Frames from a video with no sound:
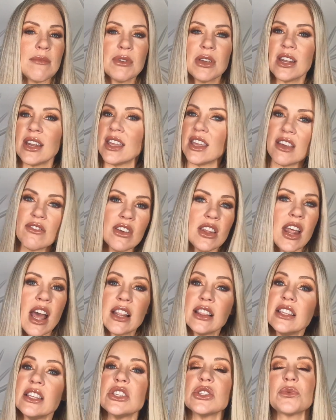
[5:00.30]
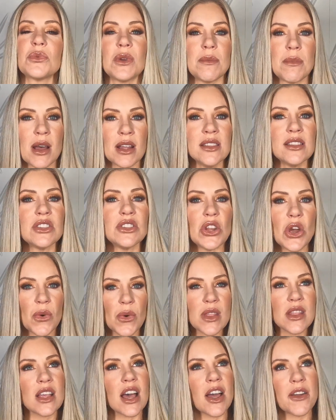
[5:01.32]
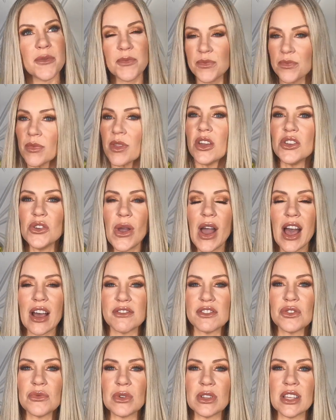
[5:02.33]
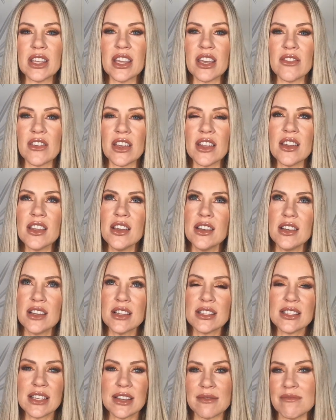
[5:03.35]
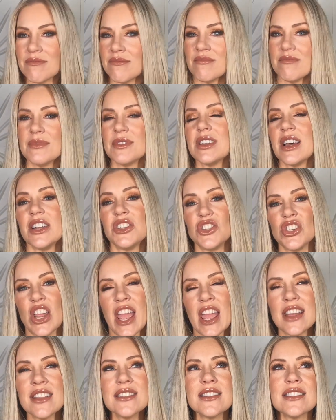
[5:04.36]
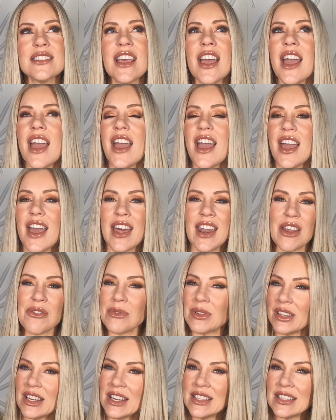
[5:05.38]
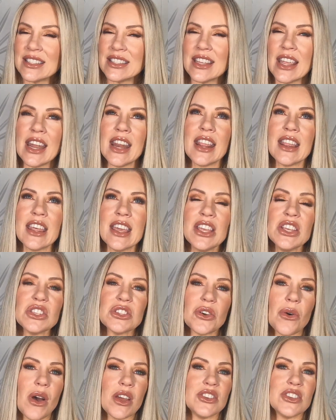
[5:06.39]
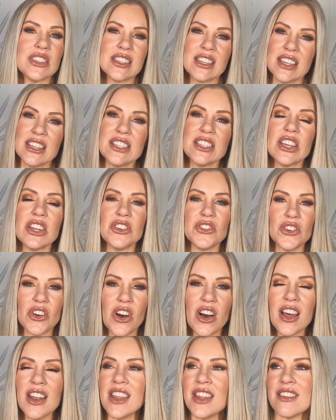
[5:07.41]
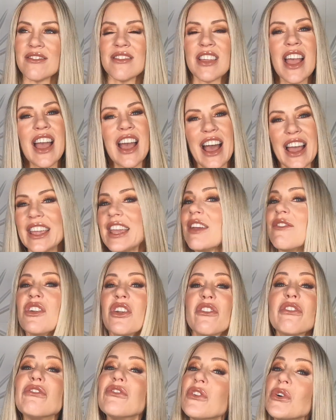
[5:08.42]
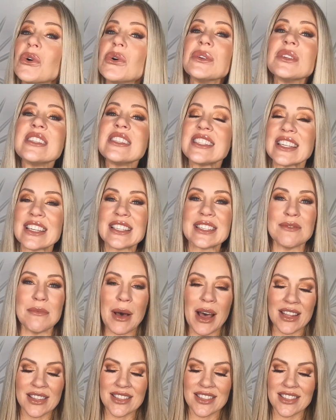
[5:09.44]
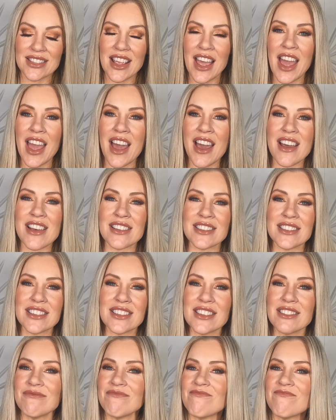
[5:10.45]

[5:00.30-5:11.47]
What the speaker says: I'm gonna give it at least 3 months, knowing that you have to really give it a chance. and I really didn't see anything, so I just continued on, and I gave it a full 6 months, and